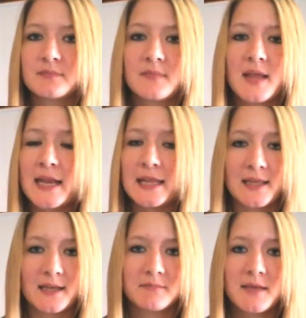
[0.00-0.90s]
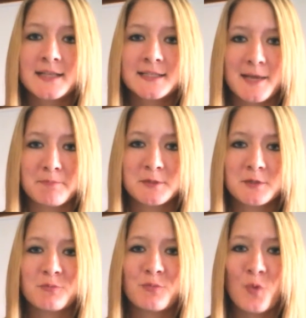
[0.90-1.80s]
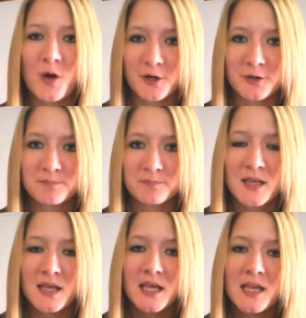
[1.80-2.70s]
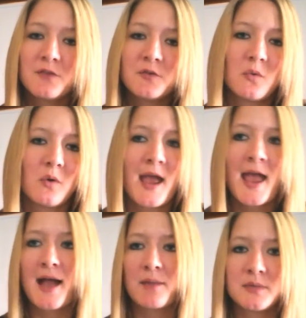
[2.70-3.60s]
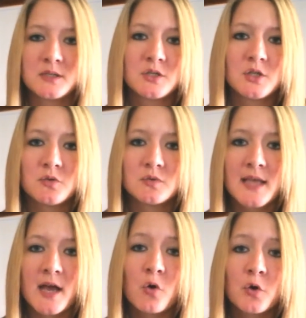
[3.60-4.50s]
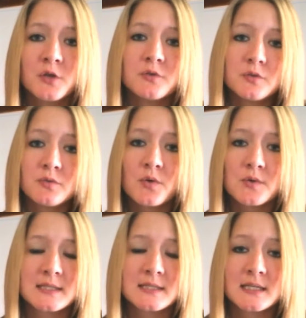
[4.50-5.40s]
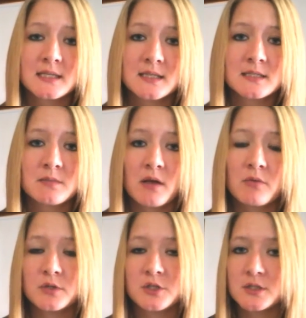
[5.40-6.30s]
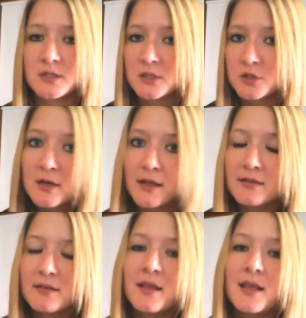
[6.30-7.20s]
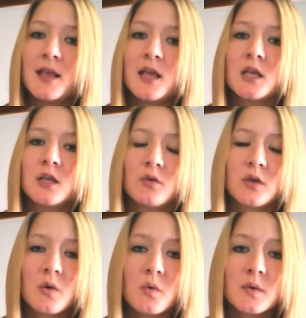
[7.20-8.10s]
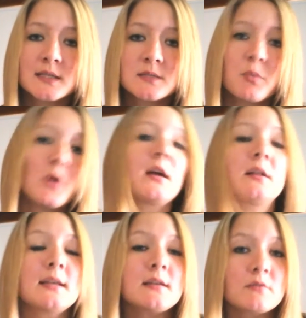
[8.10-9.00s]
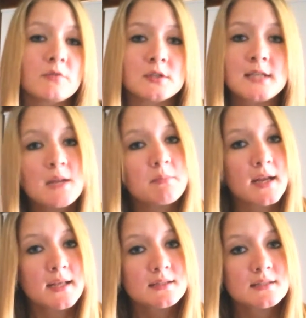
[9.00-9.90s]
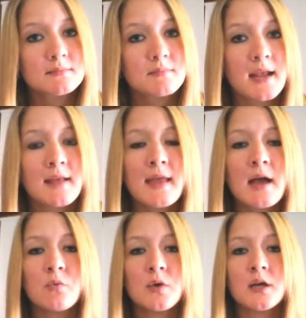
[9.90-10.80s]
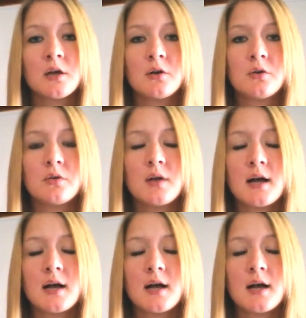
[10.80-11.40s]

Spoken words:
anything except water. If you happen to use that, or you do notice that it does smell, which it shouldn't, you can always boil it for 10 minutes, and that will